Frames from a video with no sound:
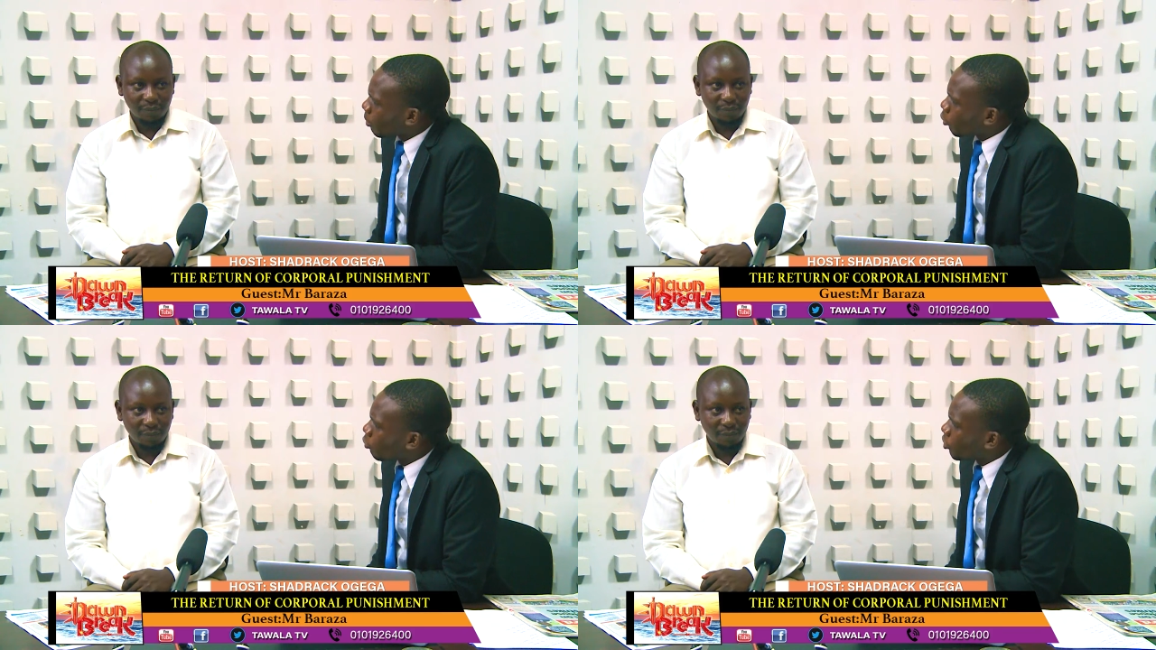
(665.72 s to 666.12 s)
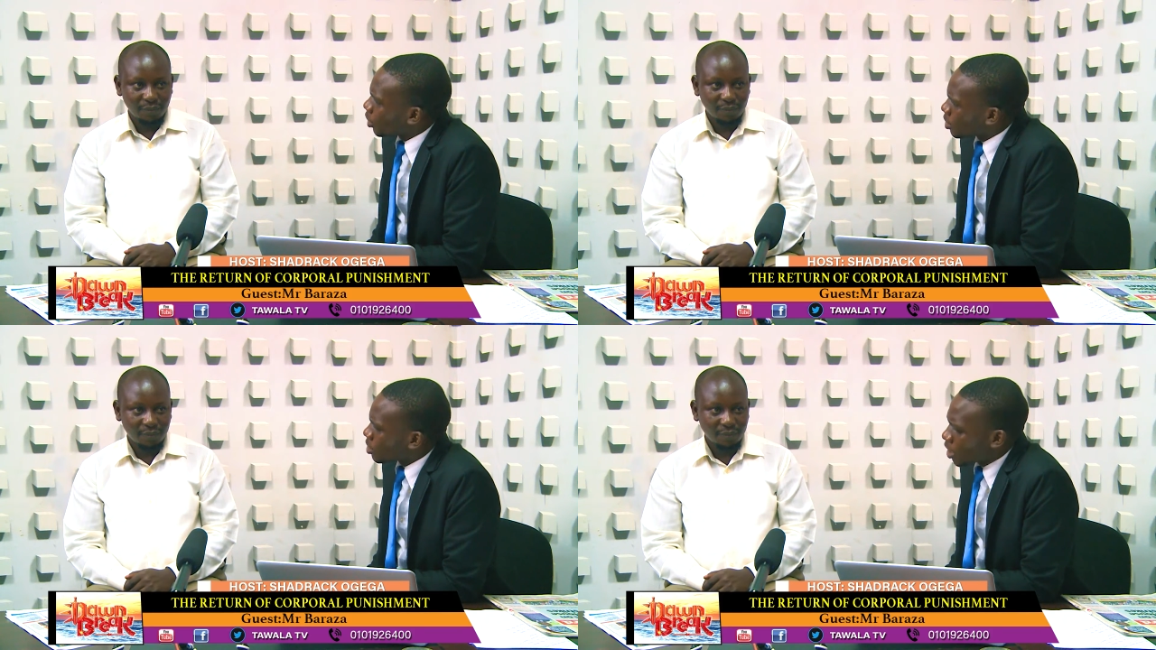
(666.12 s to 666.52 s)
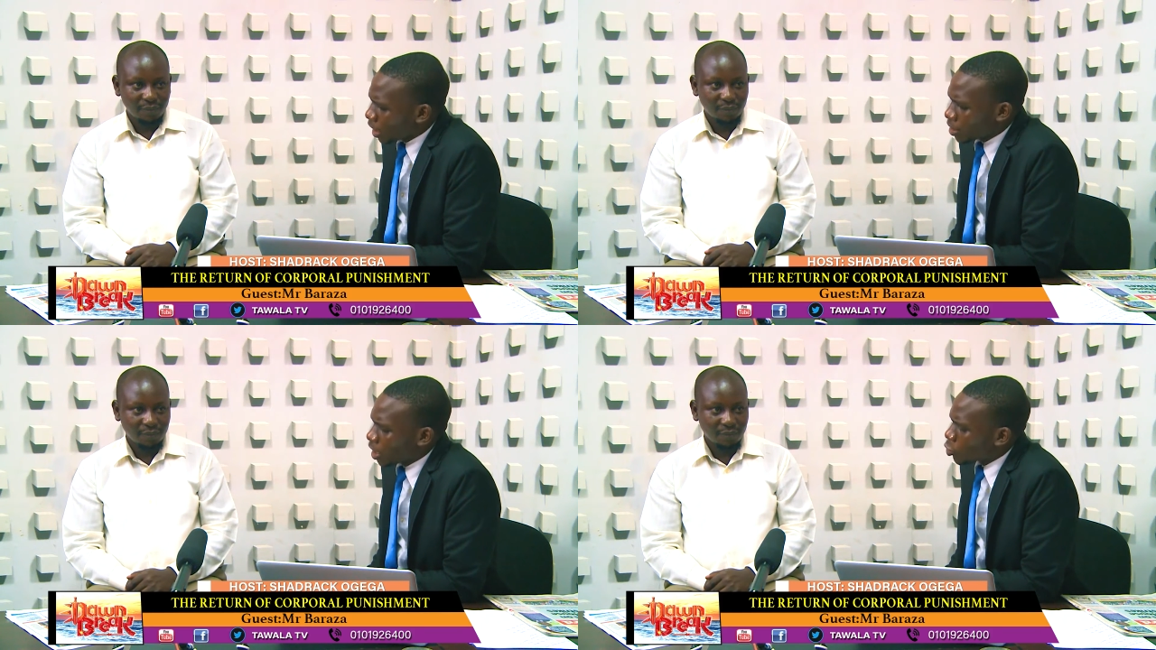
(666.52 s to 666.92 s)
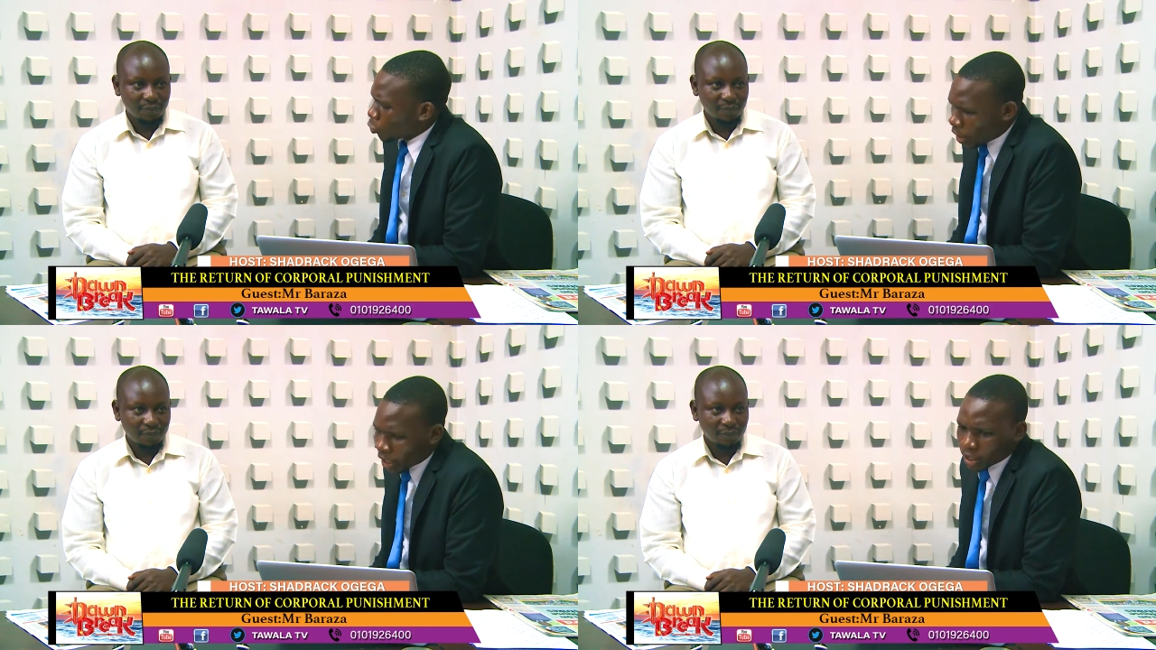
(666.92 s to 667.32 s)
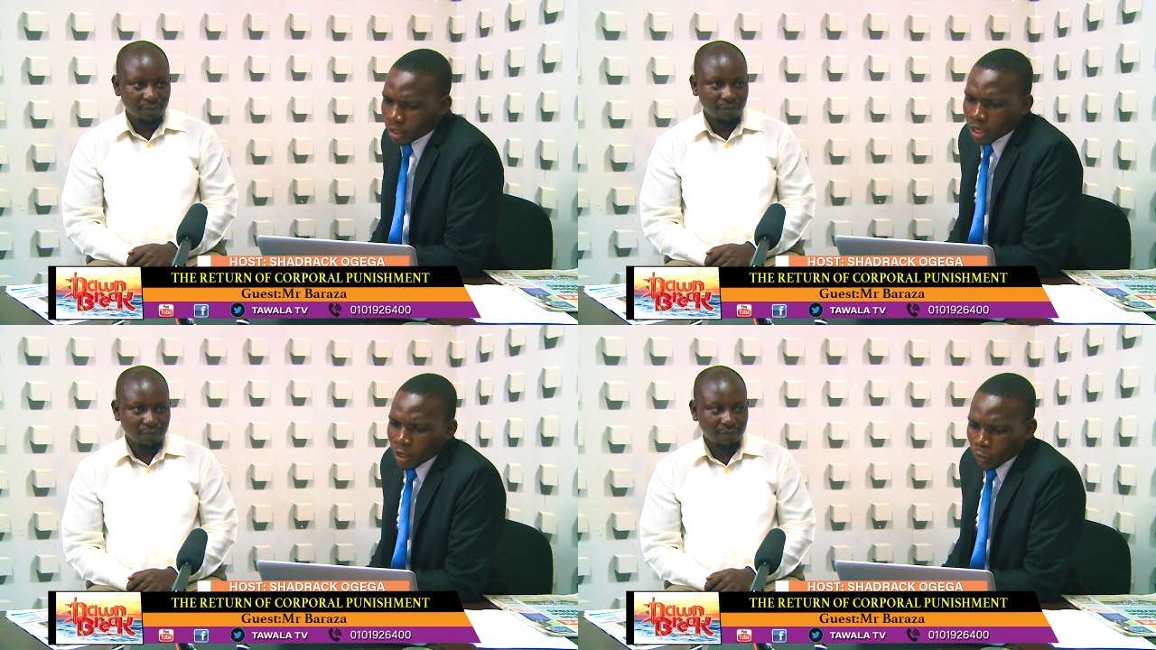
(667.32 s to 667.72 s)
Speaker 1: number of years? That that's why
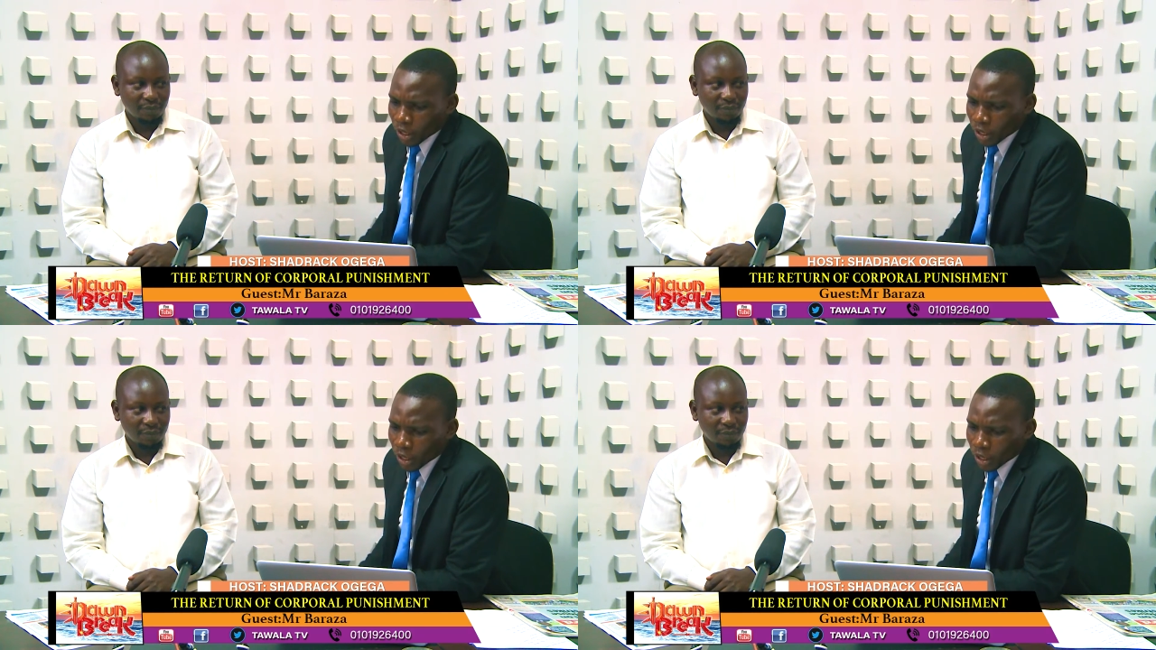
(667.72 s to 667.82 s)
we